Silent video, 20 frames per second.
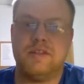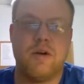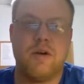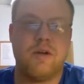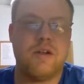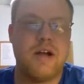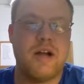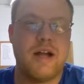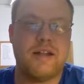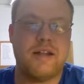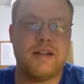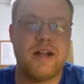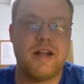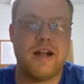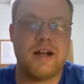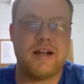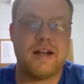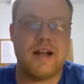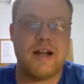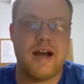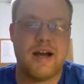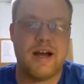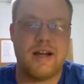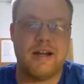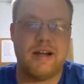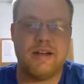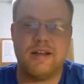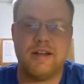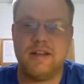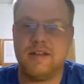I'm so glad that I
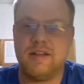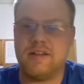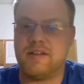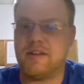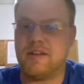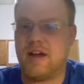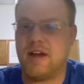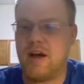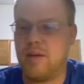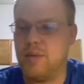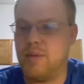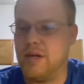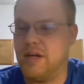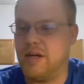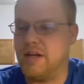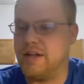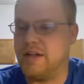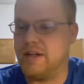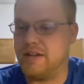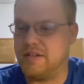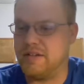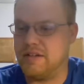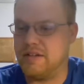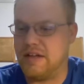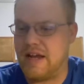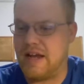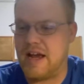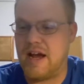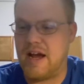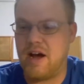got into this hobby,
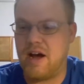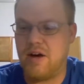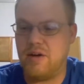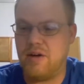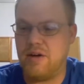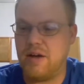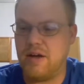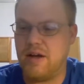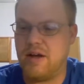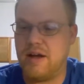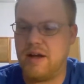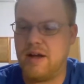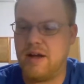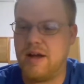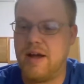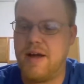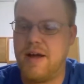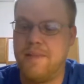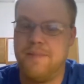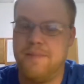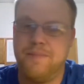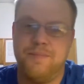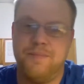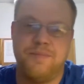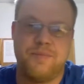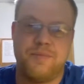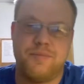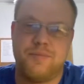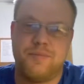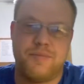because now I'm
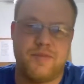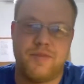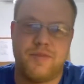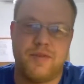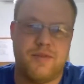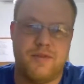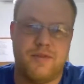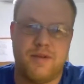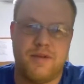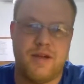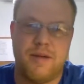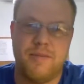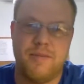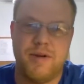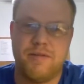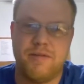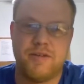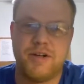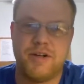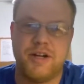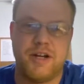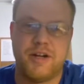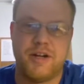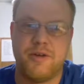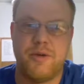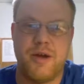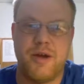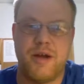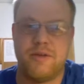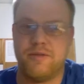never gonna
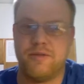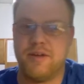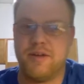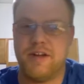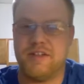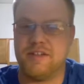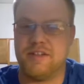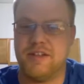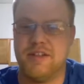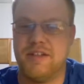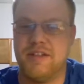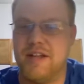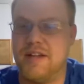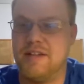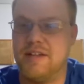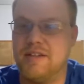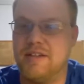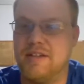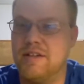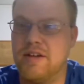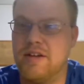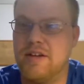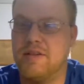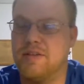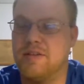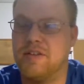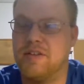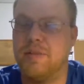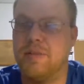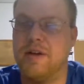quit racing these. They're
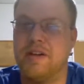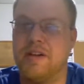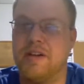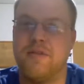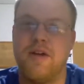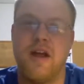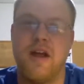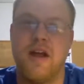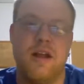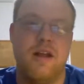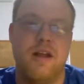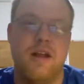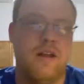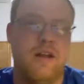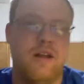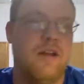so much fun.